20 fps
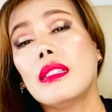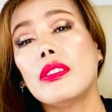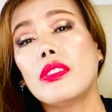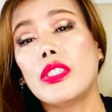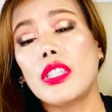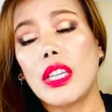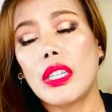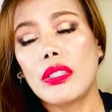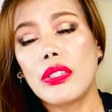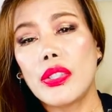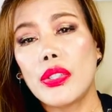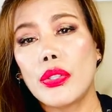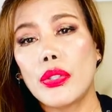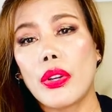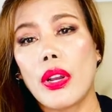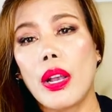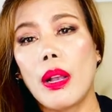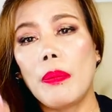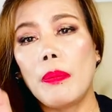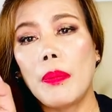chain
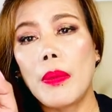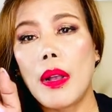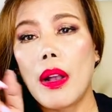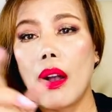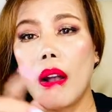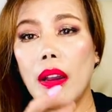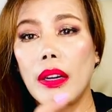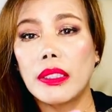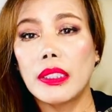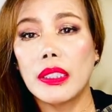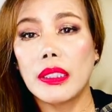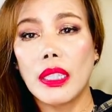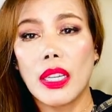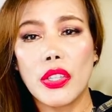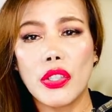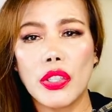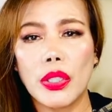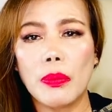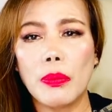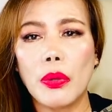strap are
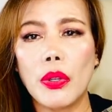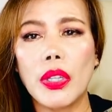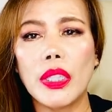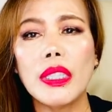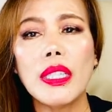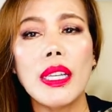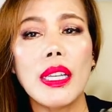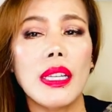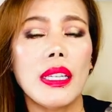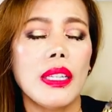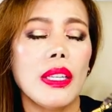detachable.